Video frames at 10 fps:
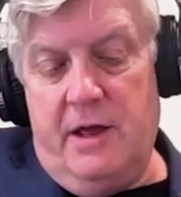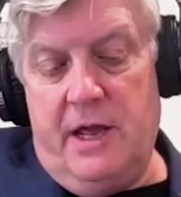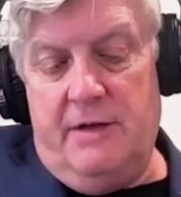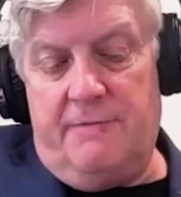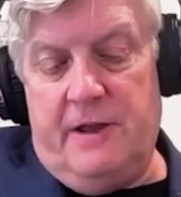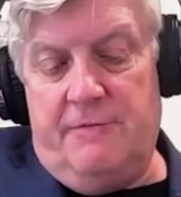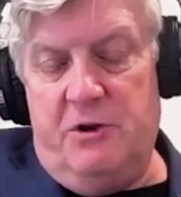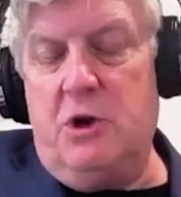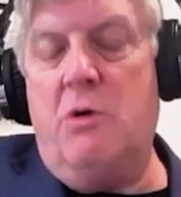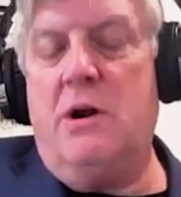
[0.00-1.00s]
If
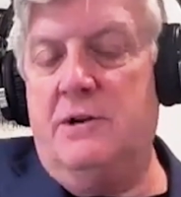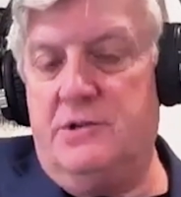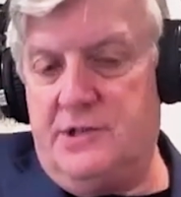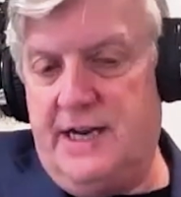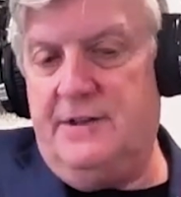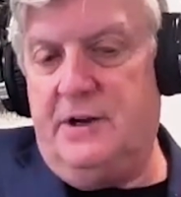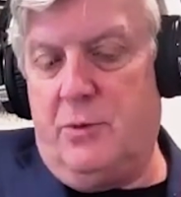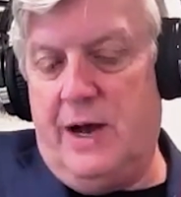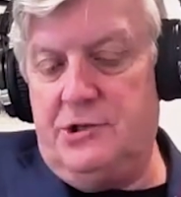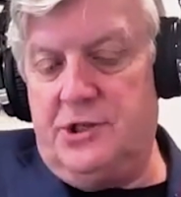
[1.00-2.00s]
you don't understand the
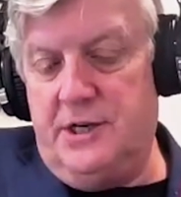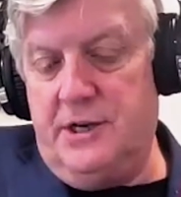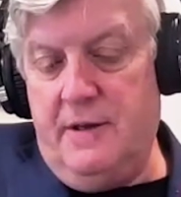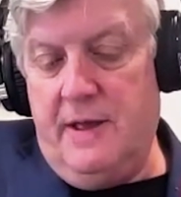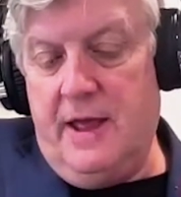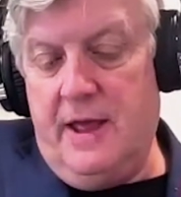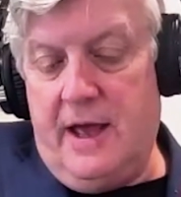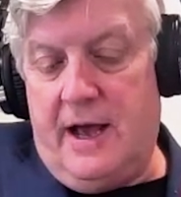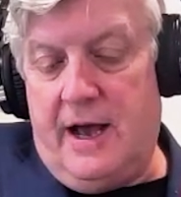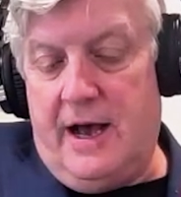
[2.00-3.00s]
question,
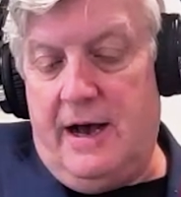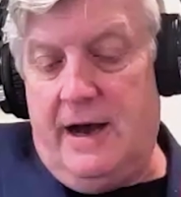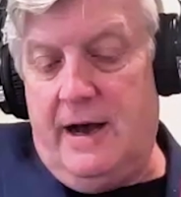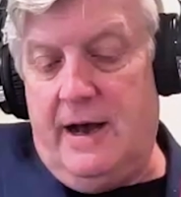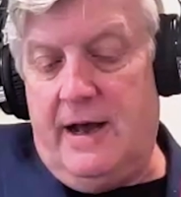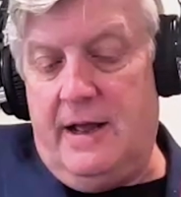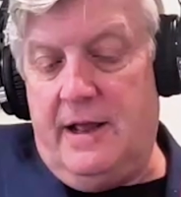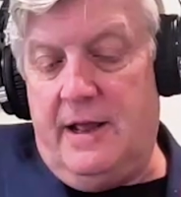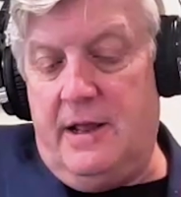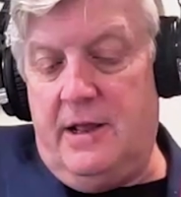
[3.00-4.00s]

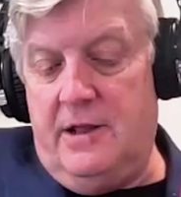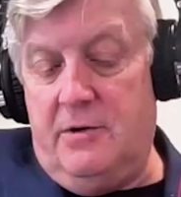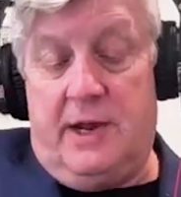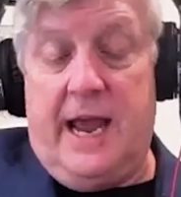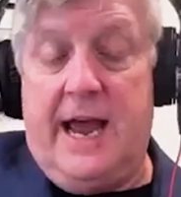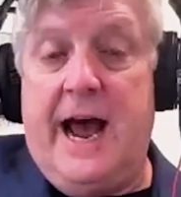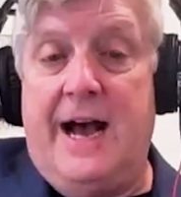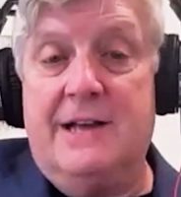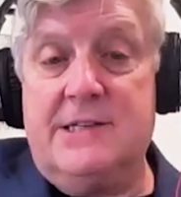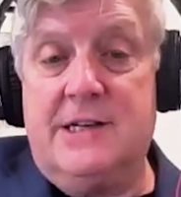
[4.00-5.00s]
you can
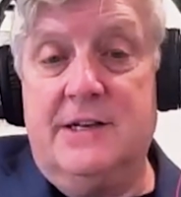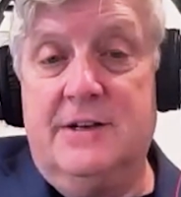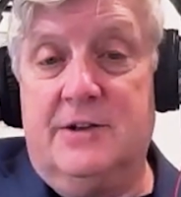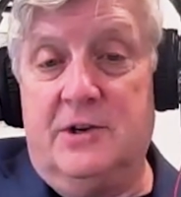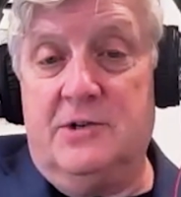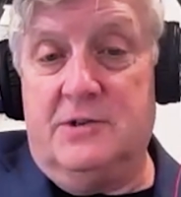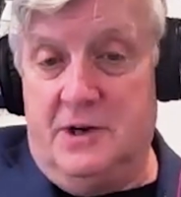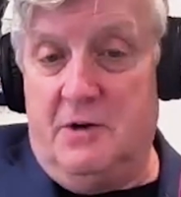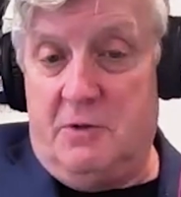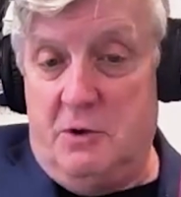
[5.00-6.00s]
ask.
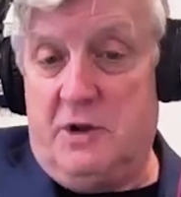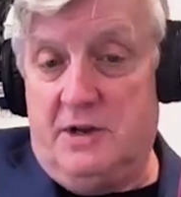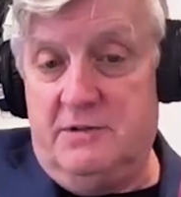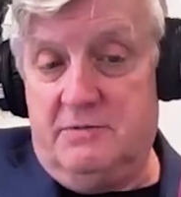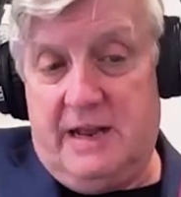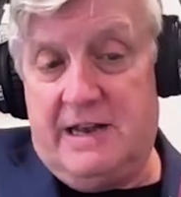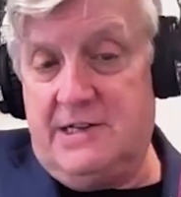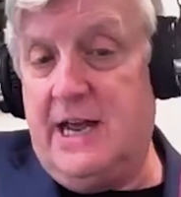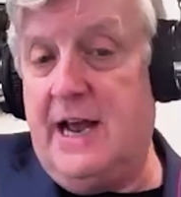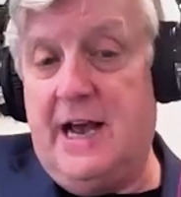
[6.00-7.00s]
You can
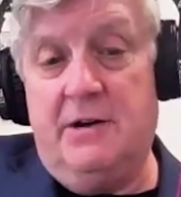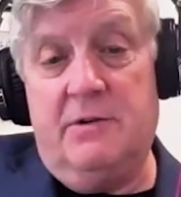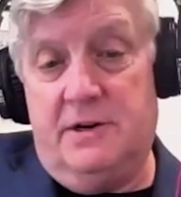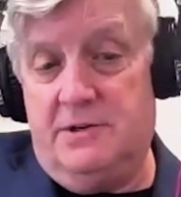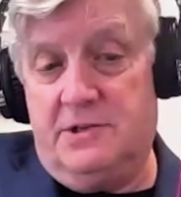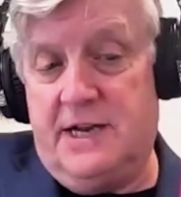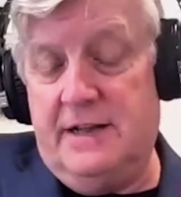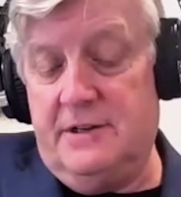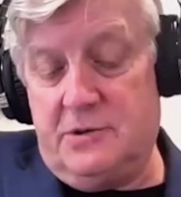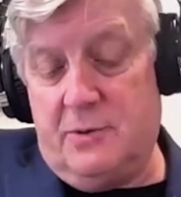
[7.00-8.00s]
say, I don't
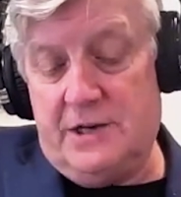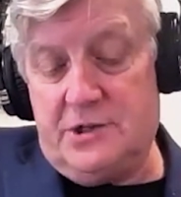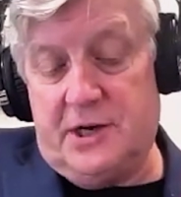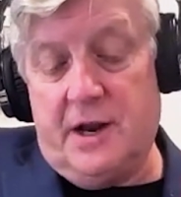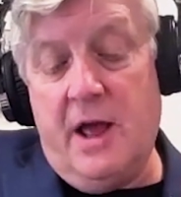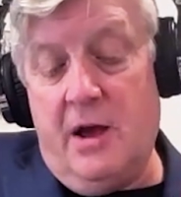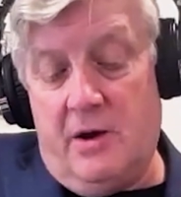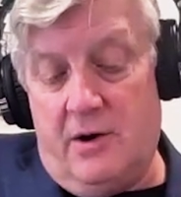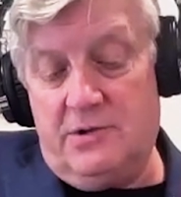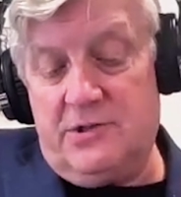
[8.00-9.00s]
understand this question.
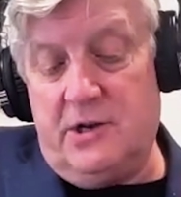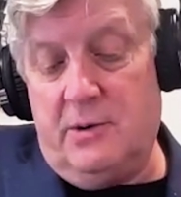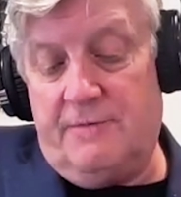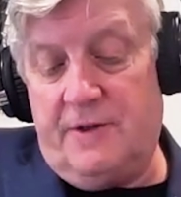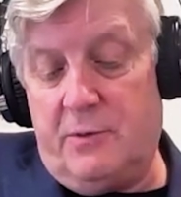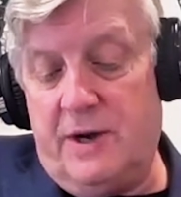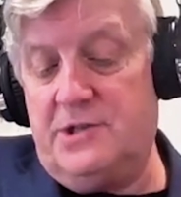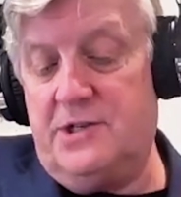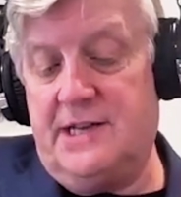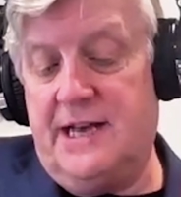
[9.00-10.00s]
Also, if the
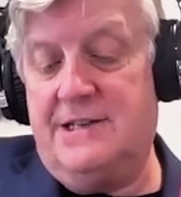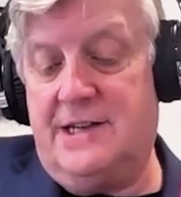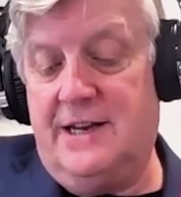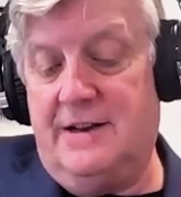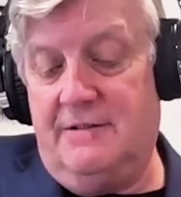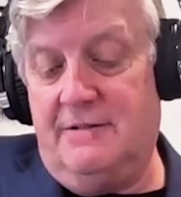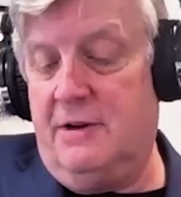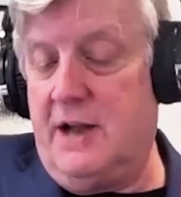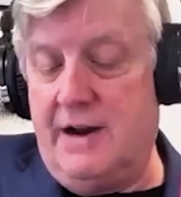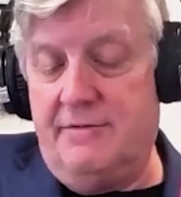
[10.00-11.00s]
question's
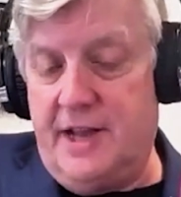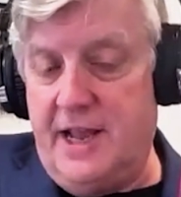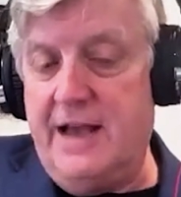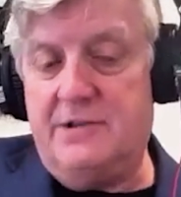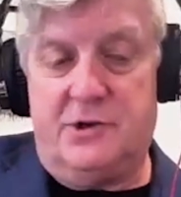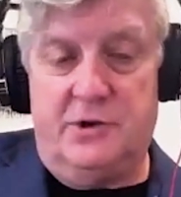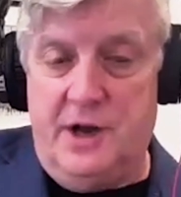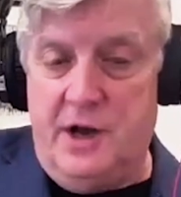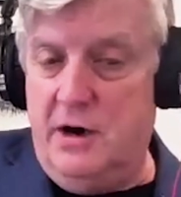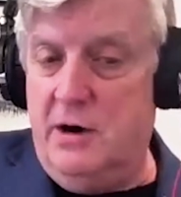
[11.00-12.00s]
asking kind of a yes or
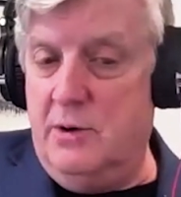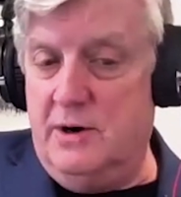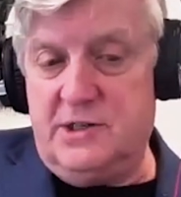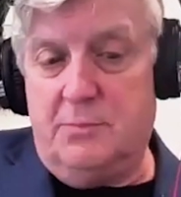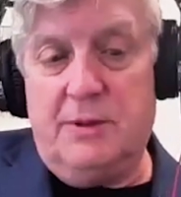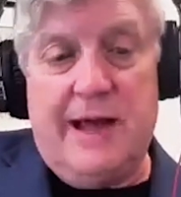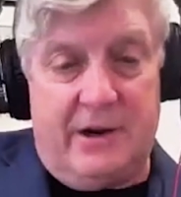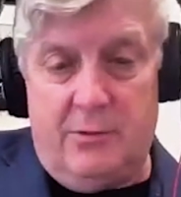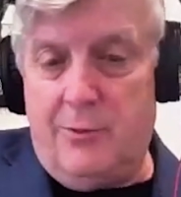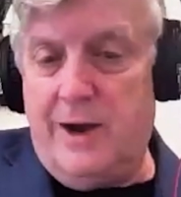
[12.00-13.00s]
no, or it's a
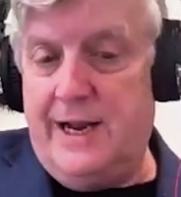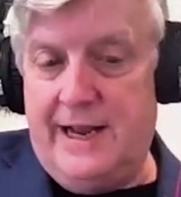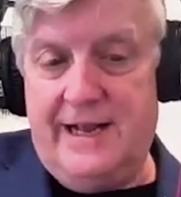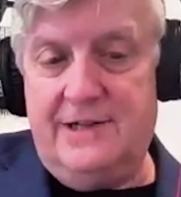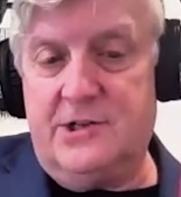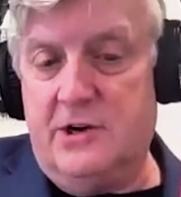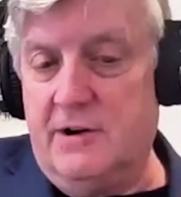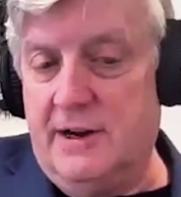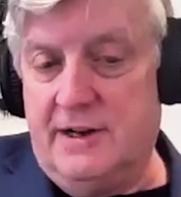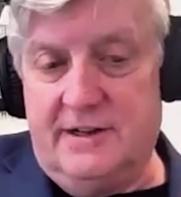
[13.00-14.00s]
black and white
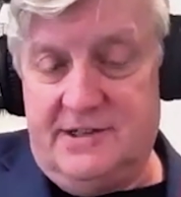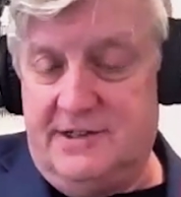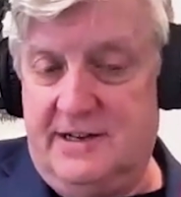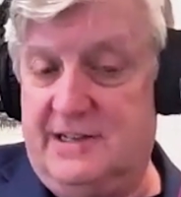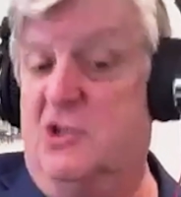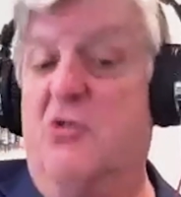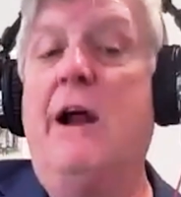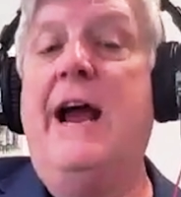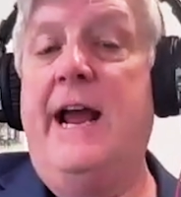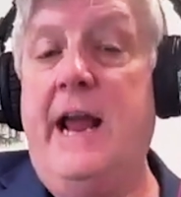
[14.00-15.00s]
answer and it's
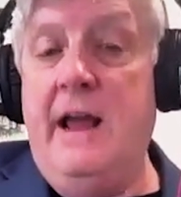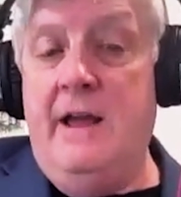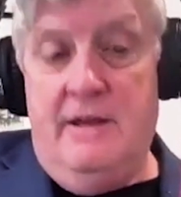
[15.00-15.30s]
gray,